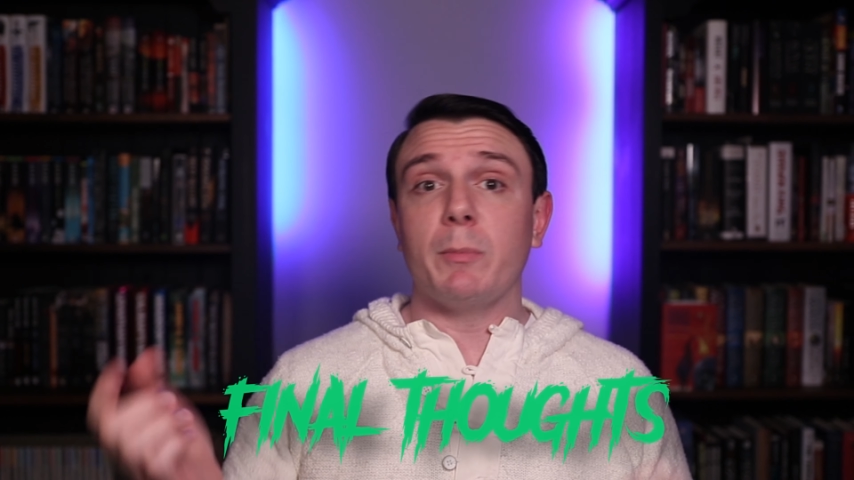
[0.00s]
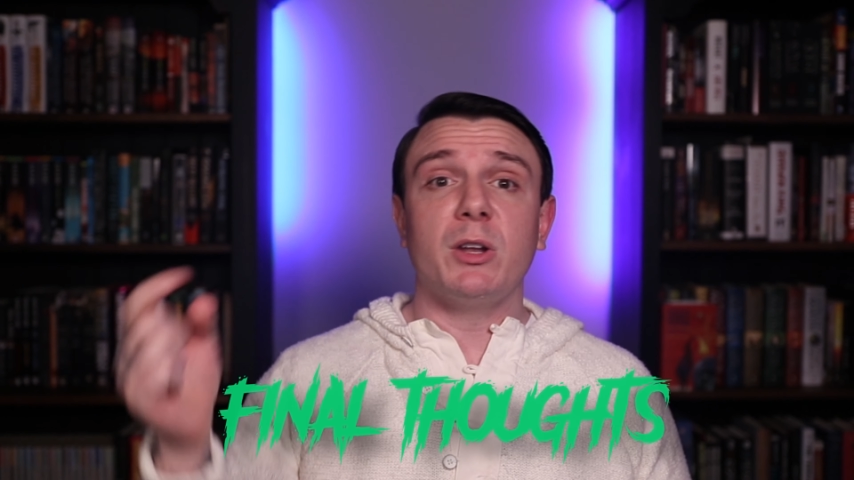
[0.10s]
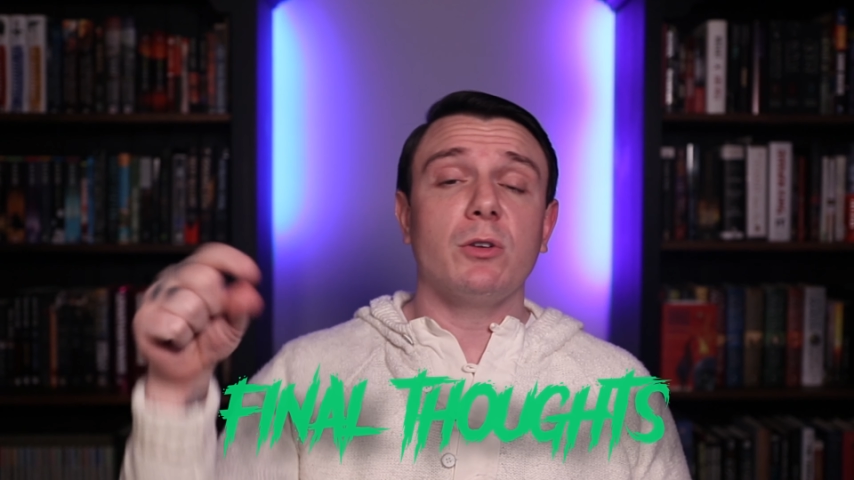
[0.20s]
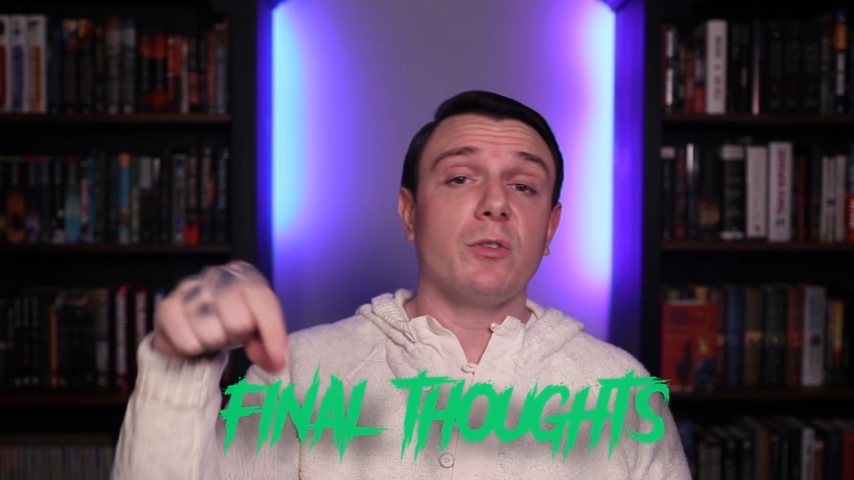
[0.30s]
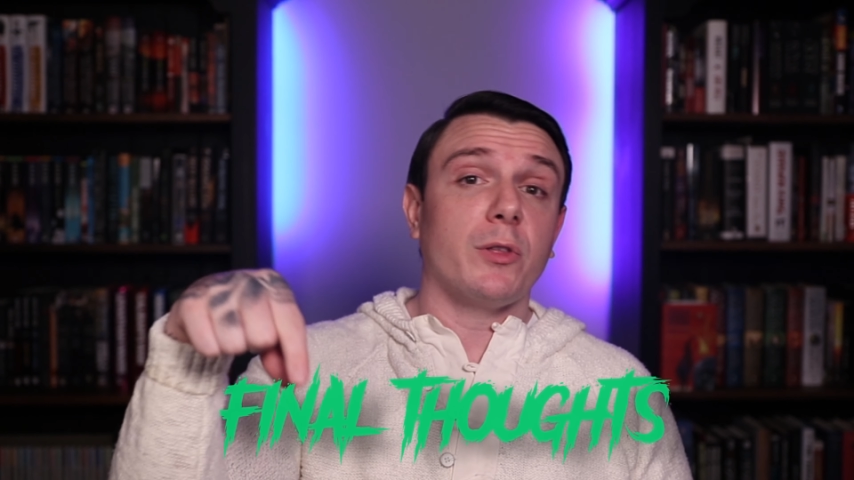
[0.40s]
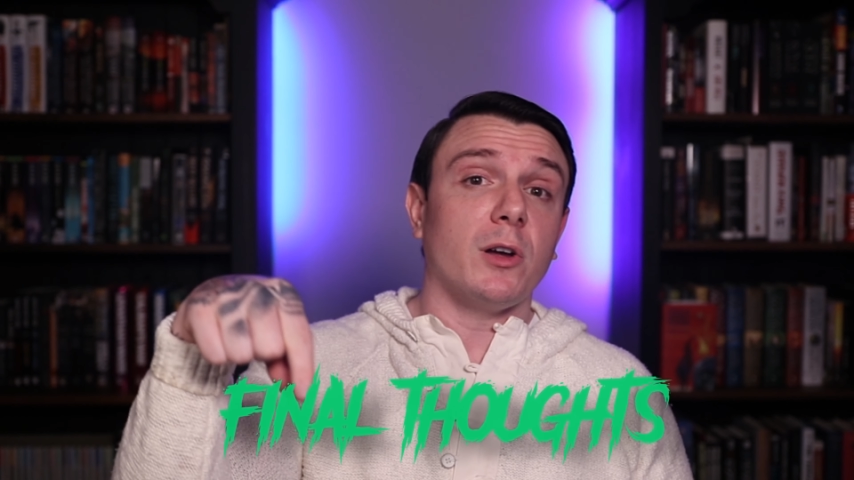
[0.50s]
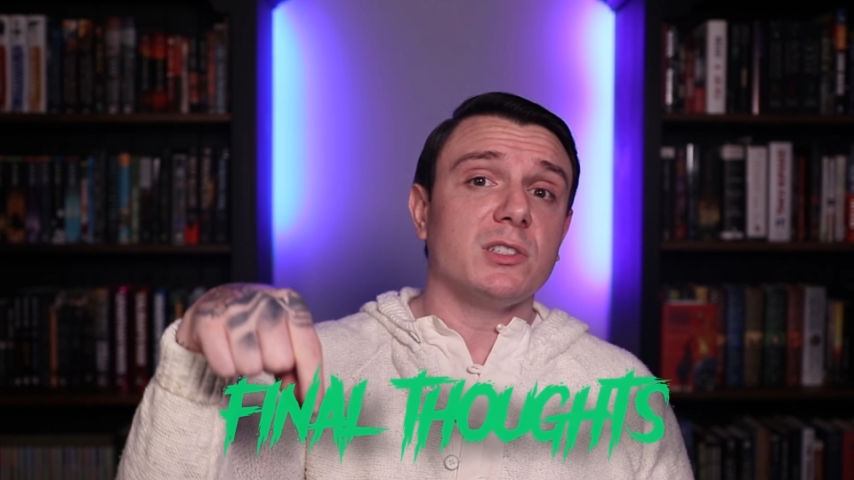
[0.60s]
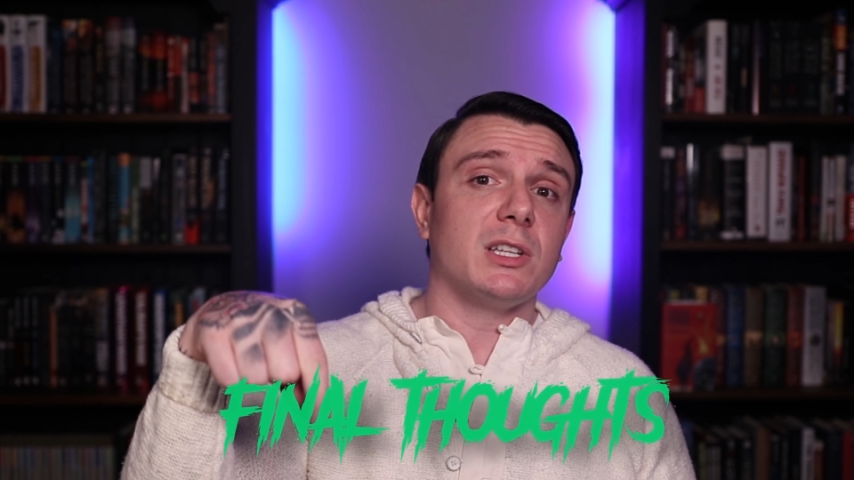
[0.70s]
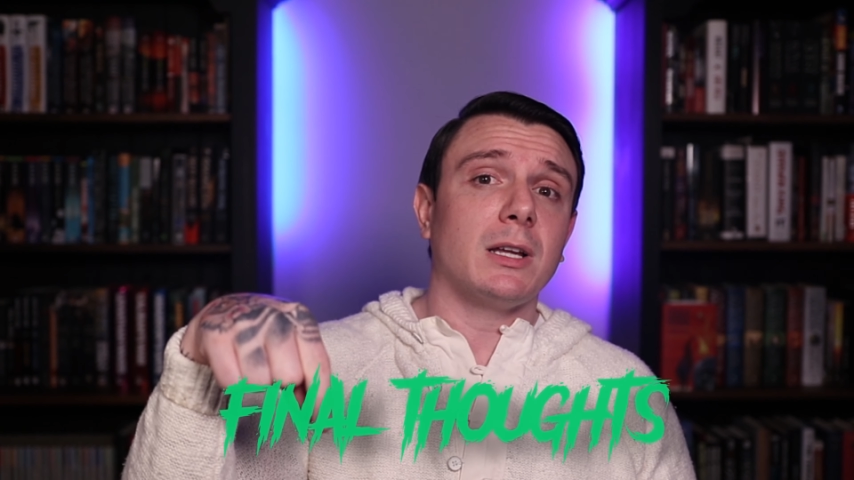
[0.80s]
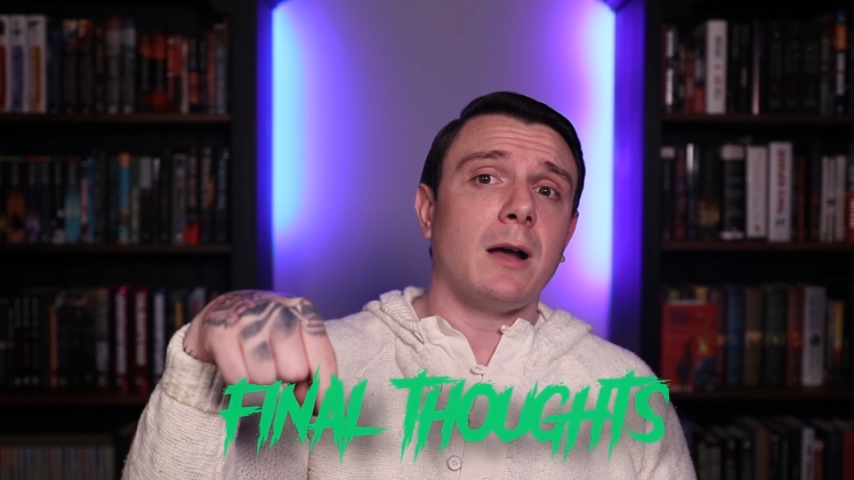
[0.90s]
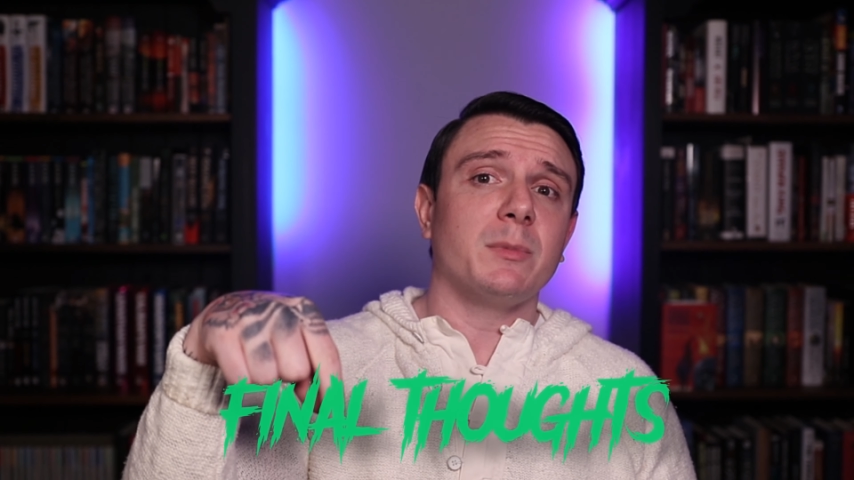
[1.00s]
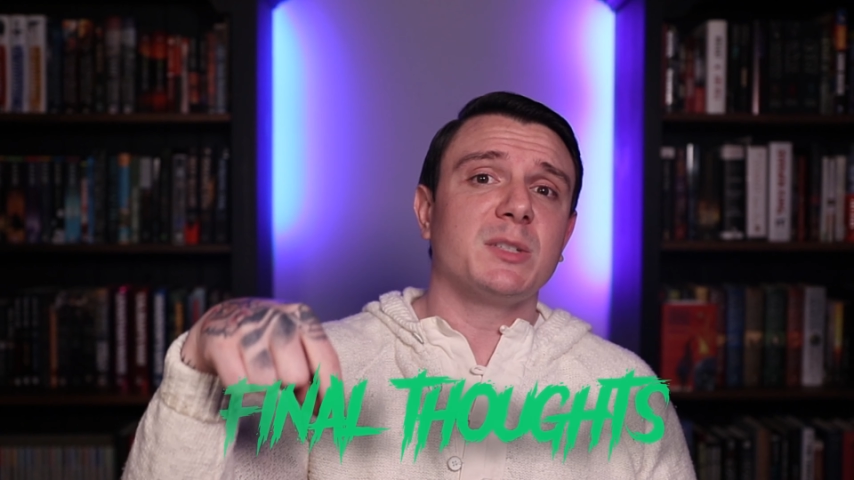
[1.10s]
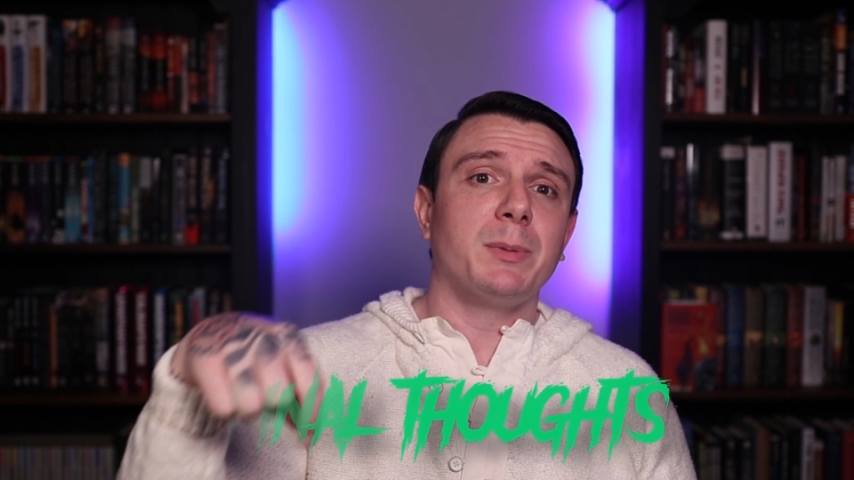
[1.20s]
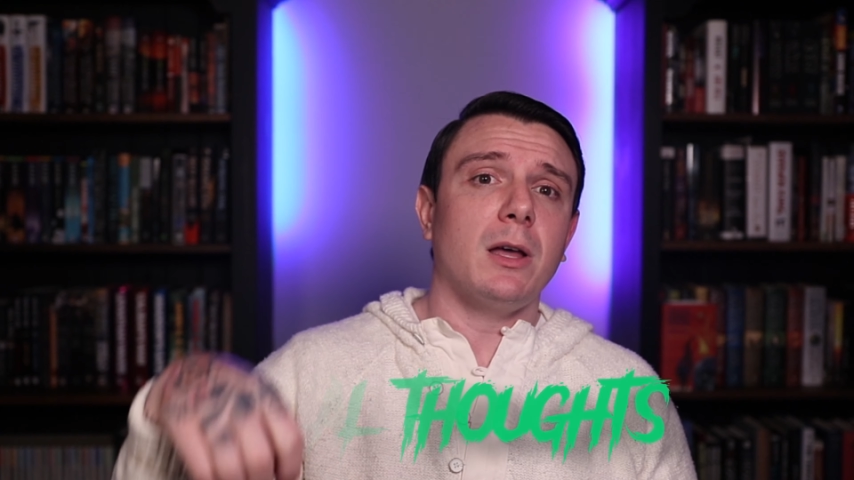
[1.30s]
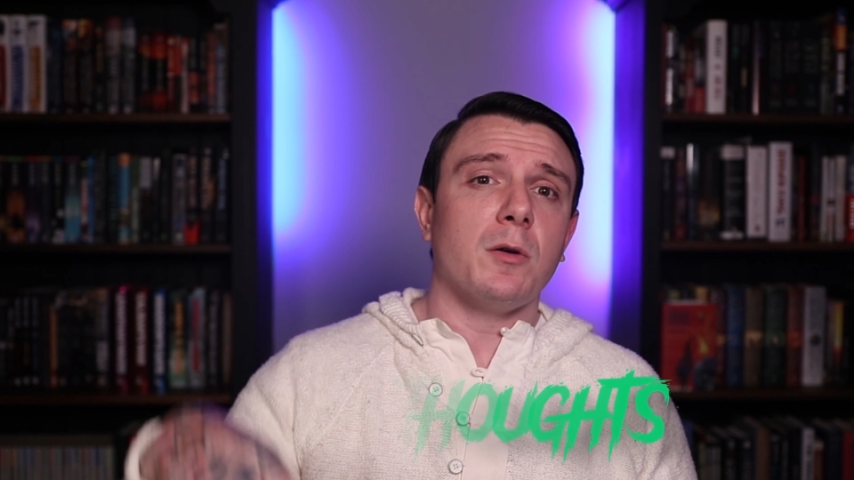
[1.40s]
know your thoughts in the comments
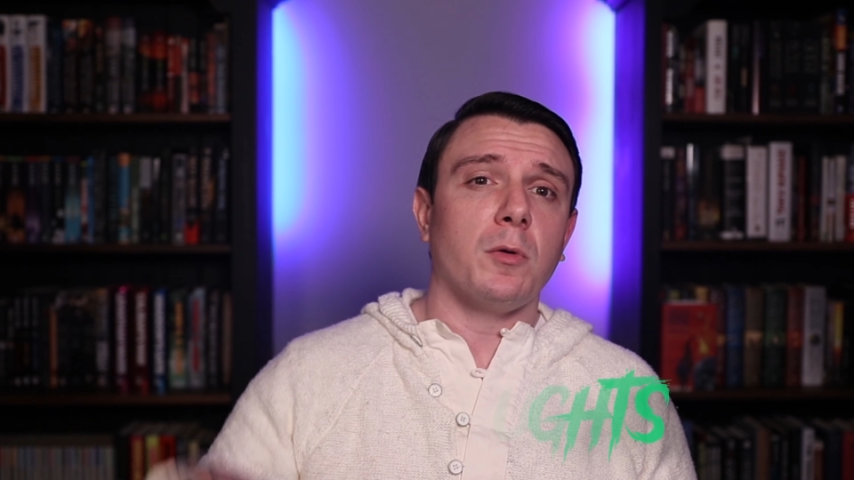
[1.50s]
below.